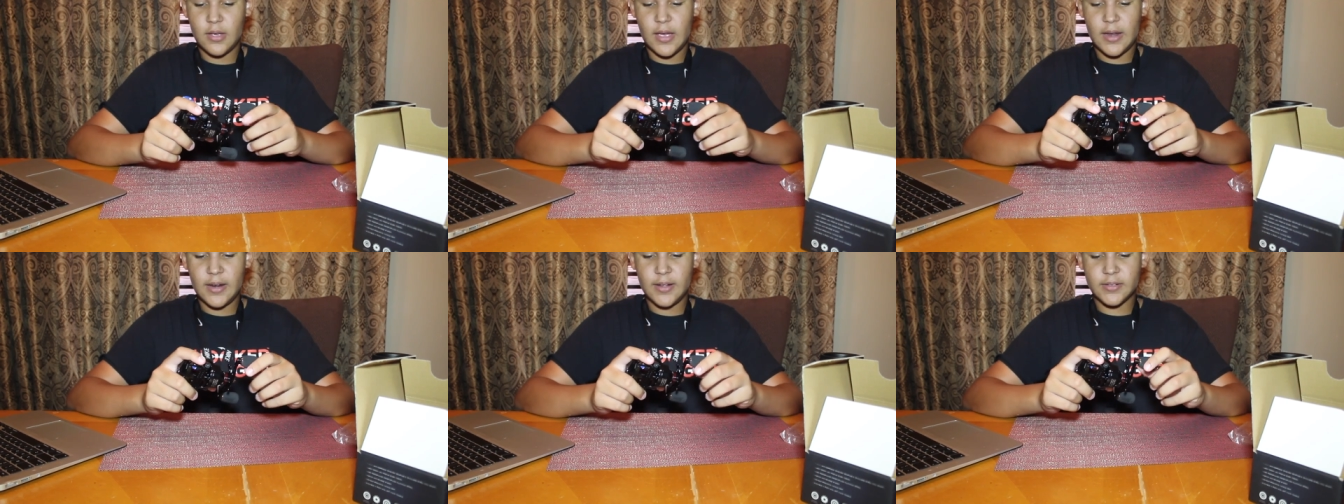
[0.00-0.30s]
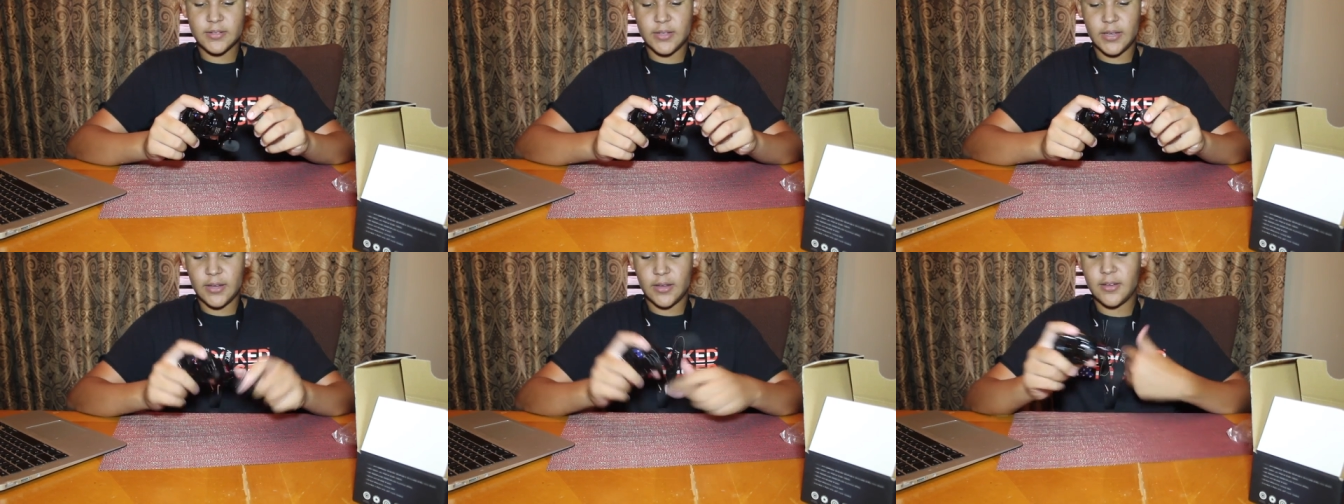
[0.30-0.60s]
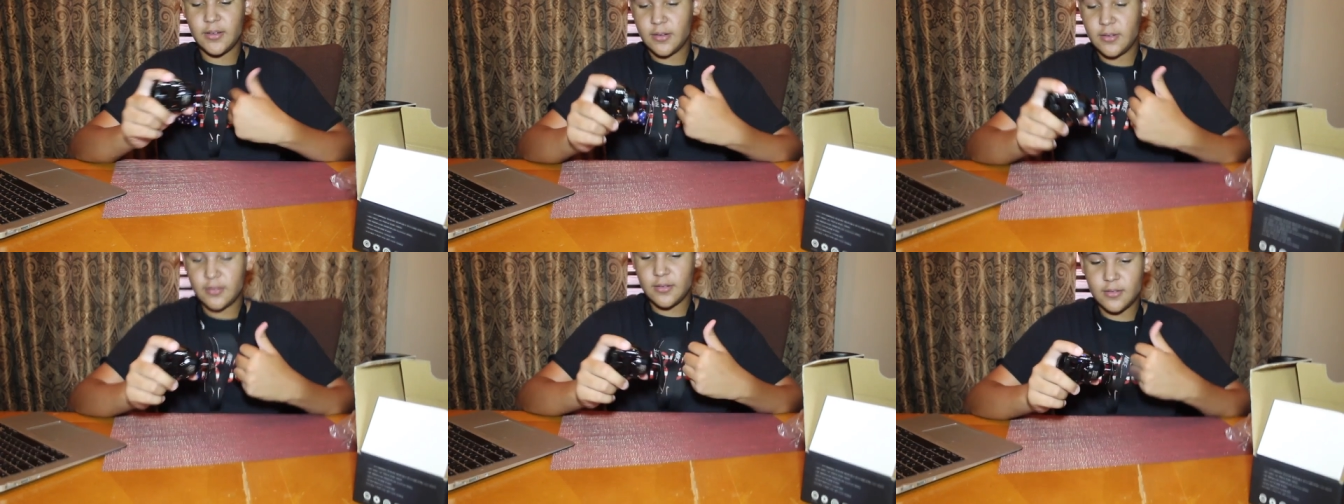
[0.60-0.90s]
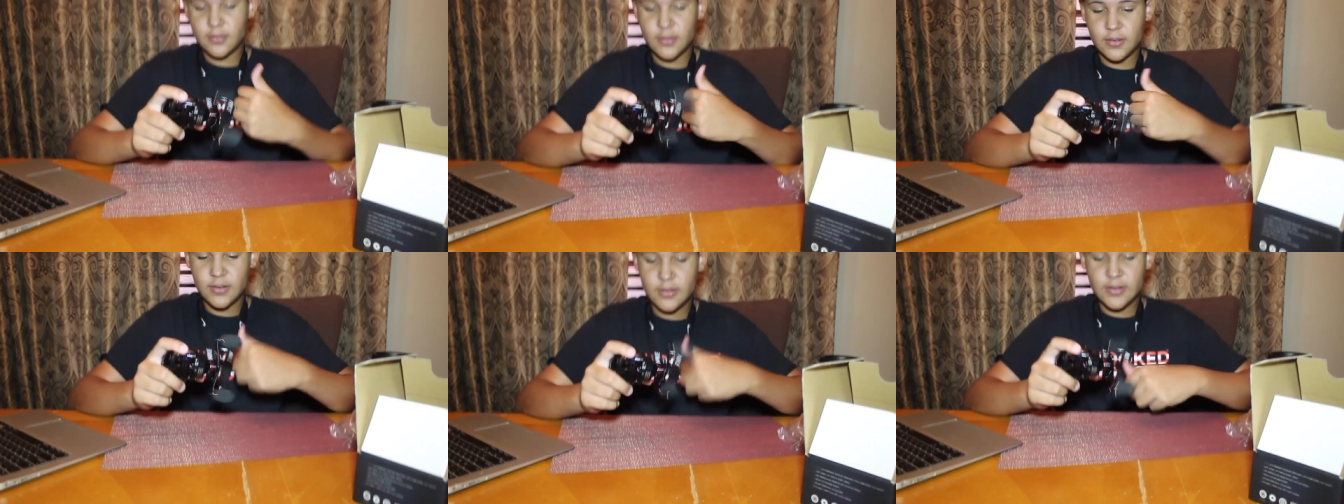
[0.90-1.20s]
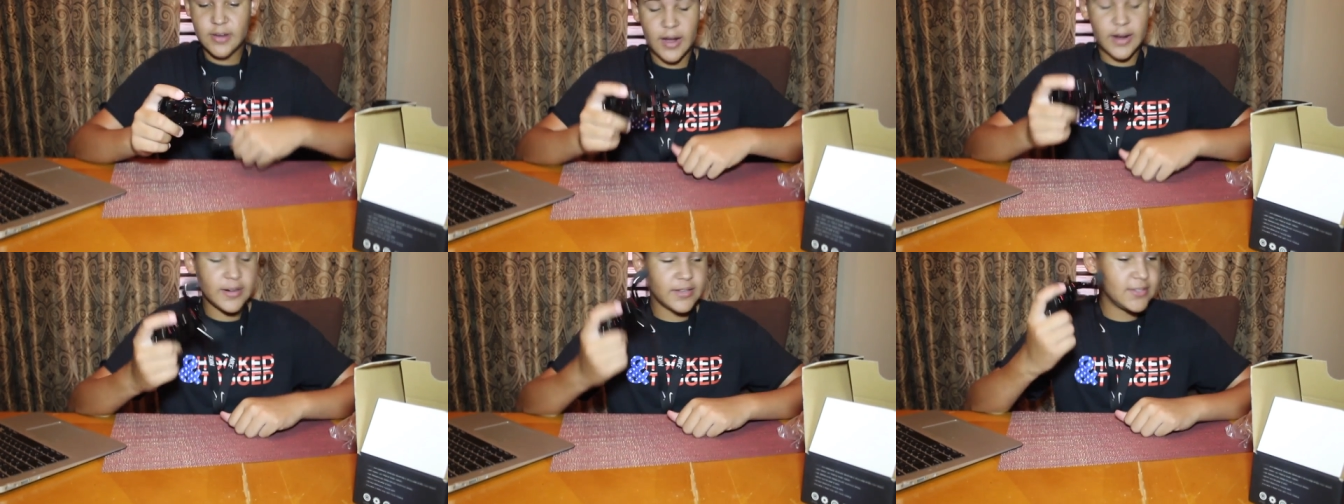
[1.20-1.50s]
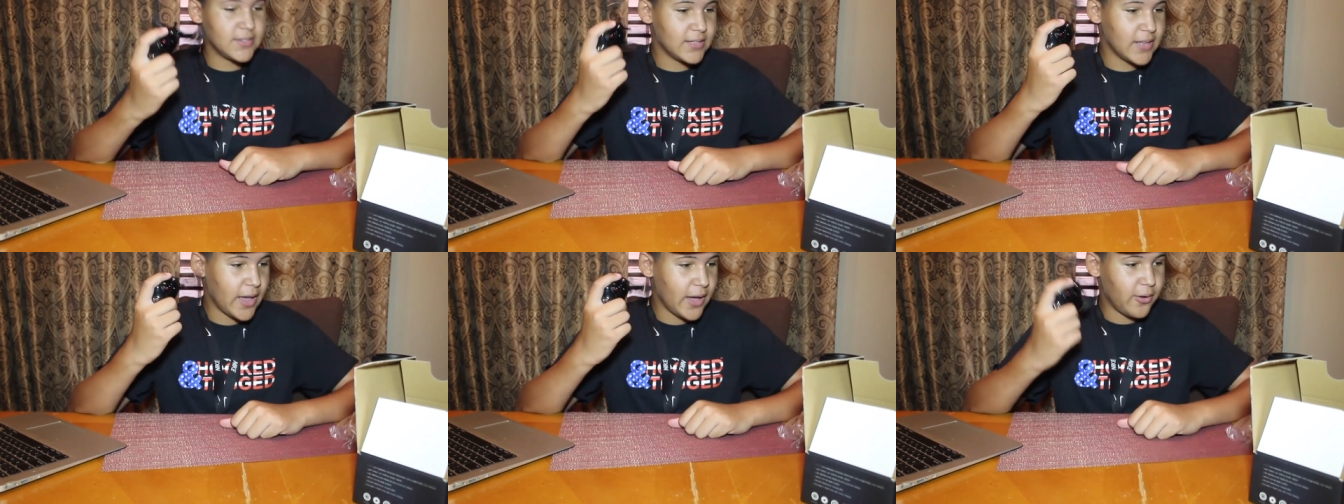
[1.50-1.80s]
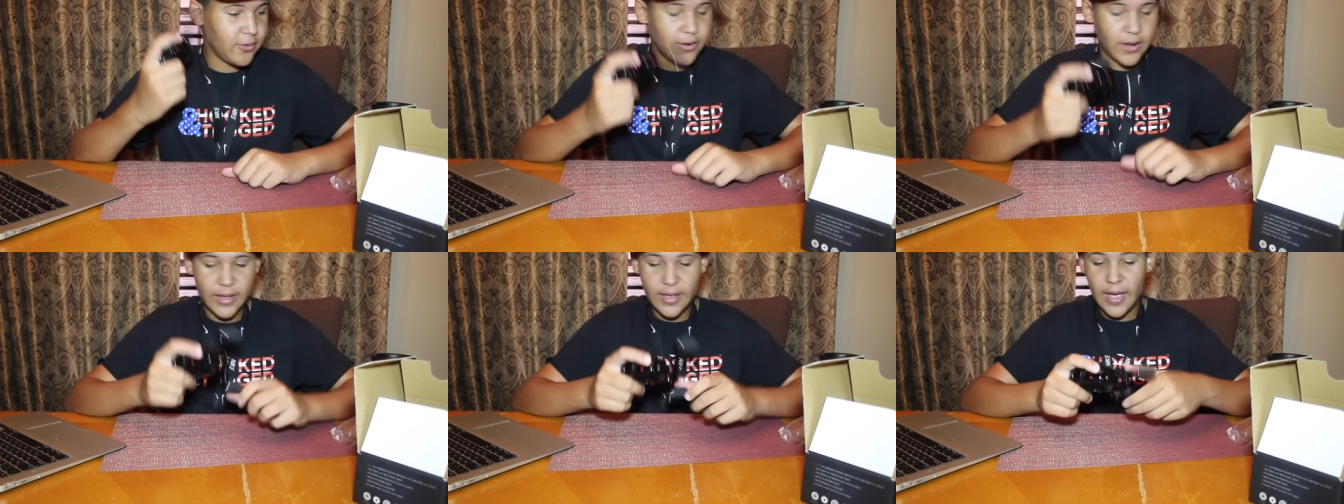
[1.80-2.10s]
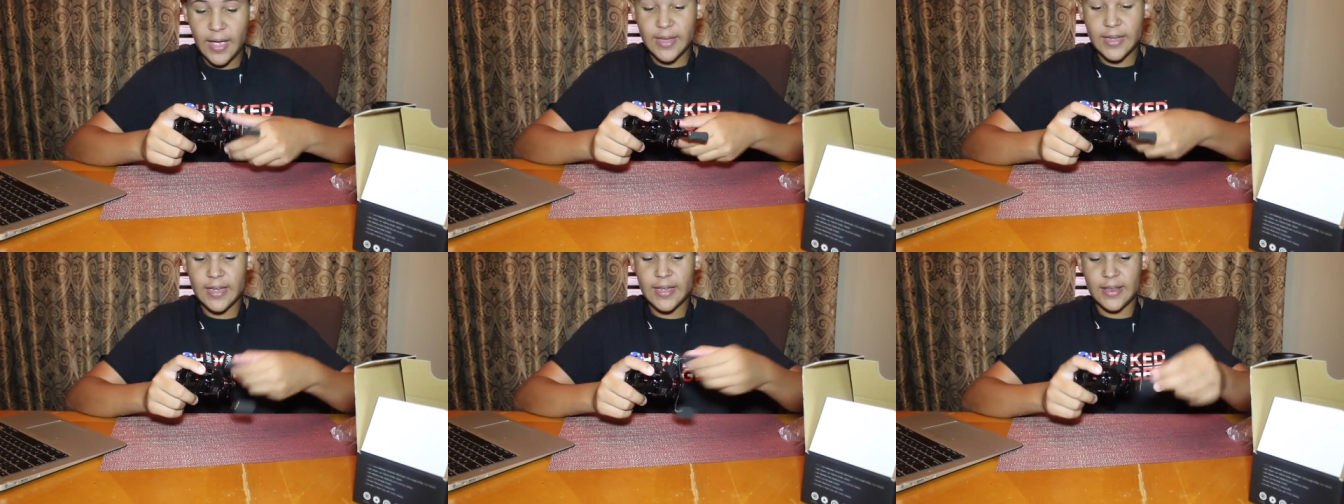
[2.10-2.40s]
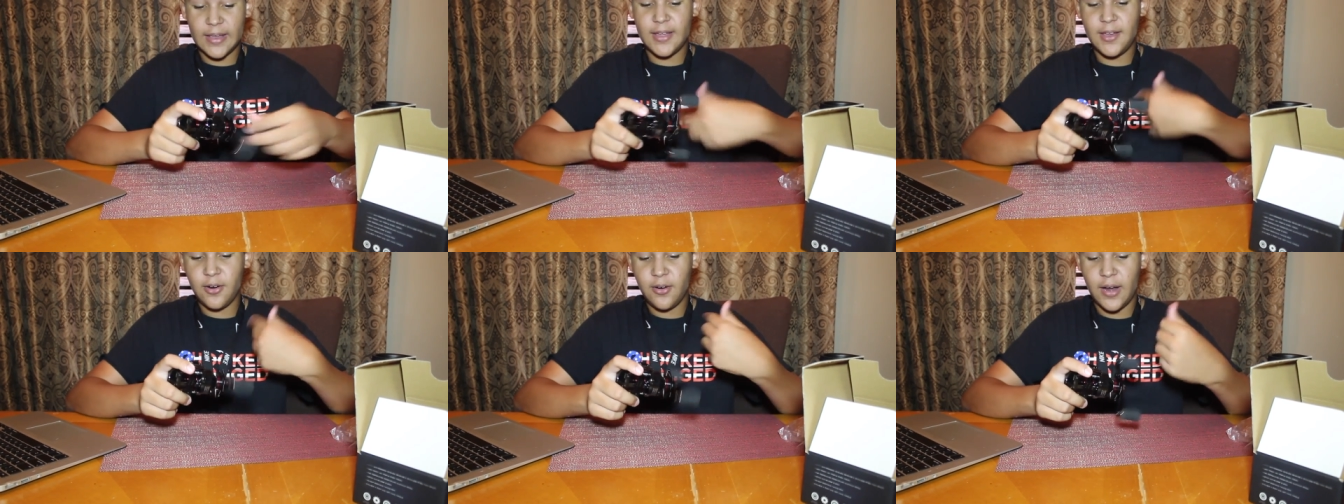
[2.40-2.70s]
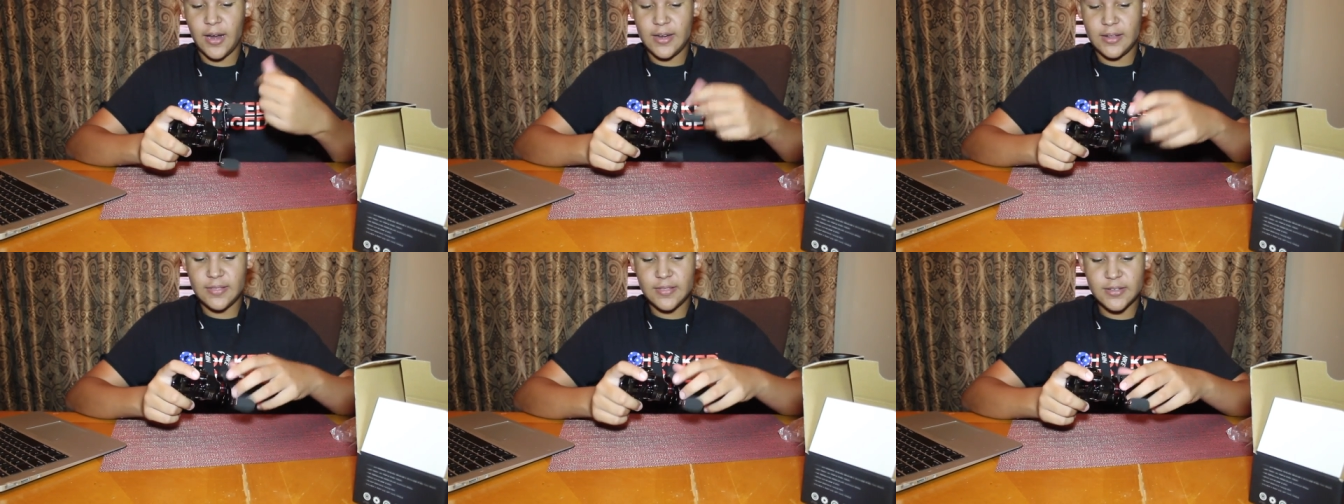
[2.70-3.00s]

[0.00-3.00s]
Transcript: And it's like not a sound. Like I can't hear any.